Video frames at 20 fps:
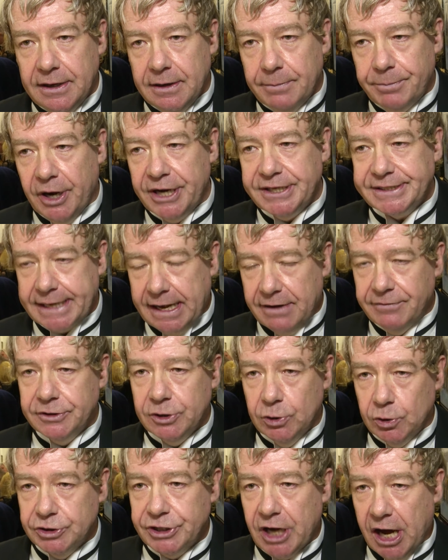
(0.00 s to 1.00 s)
by
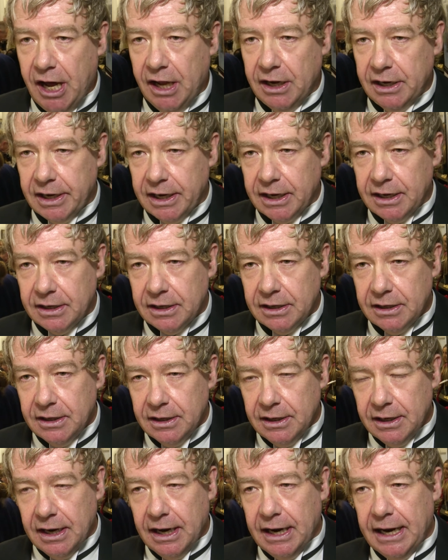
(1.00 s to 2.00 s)
Salvador Dali.
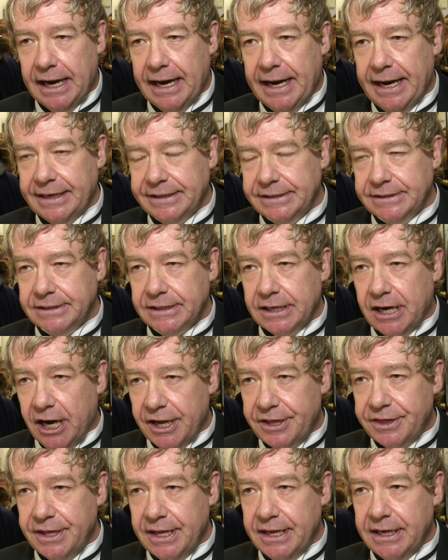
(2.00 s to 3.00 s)
And I
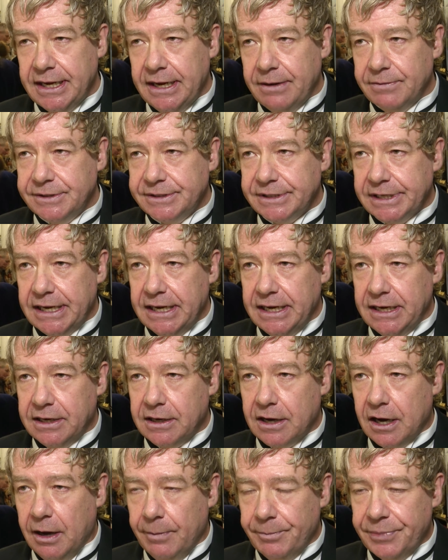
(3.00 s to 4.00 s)
think it was the
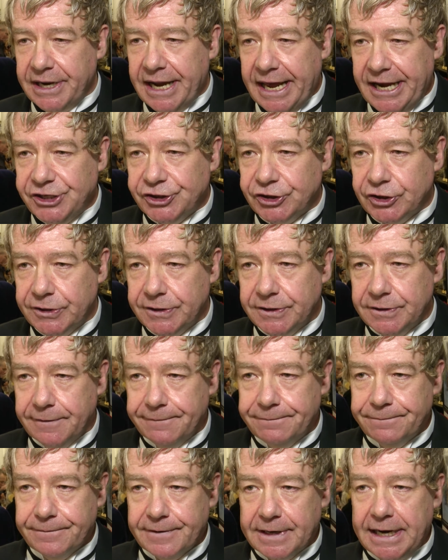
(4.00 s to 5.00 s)
combination
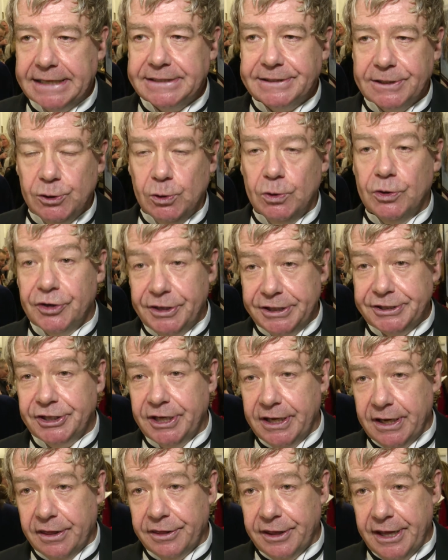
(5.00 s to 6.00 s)
of classical
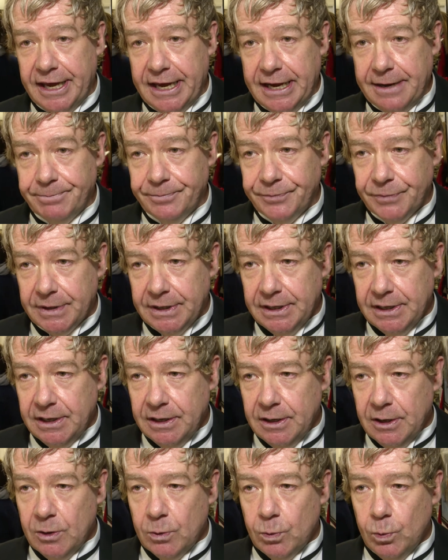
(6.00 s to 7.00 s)
Christian theme
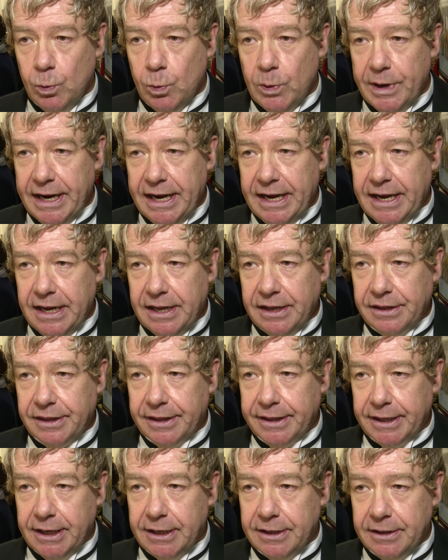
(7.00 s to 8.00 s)
with
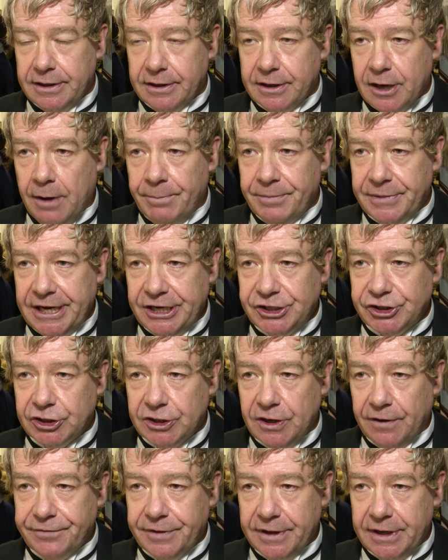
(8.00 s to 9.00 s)
the combination
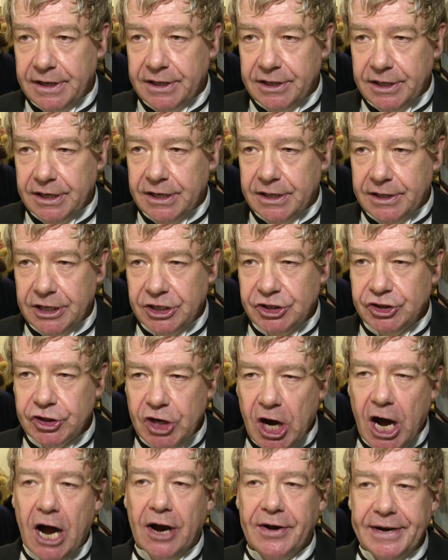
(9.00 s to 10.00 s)
of the
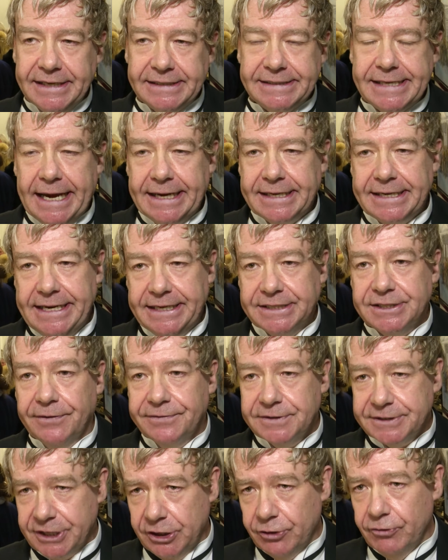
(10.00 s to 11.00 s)
jarring techniques of
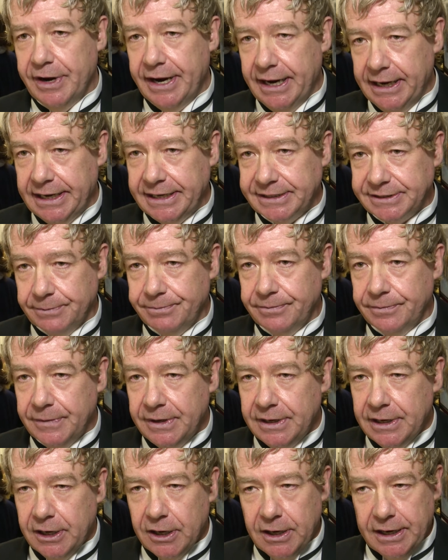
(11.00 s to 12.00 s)
surrealism.
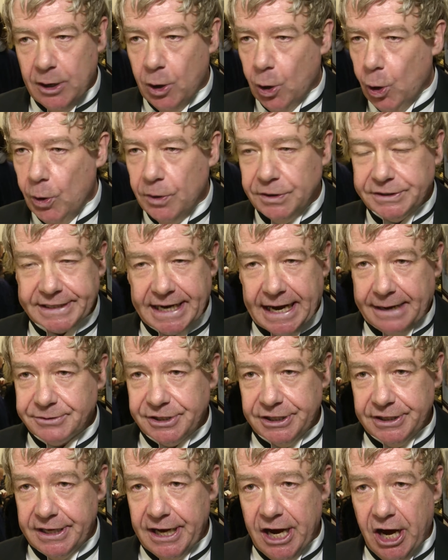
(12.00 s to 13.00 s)
It always
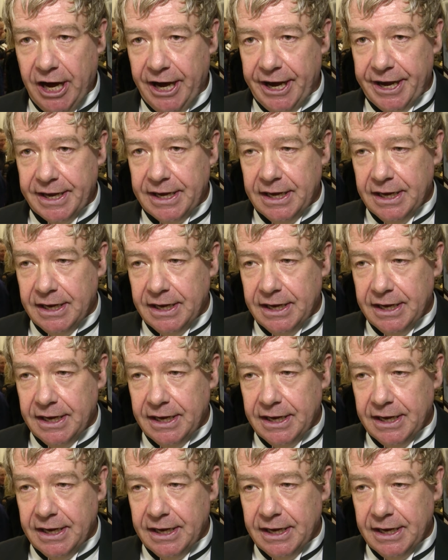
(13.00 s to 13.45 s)
captured the eye.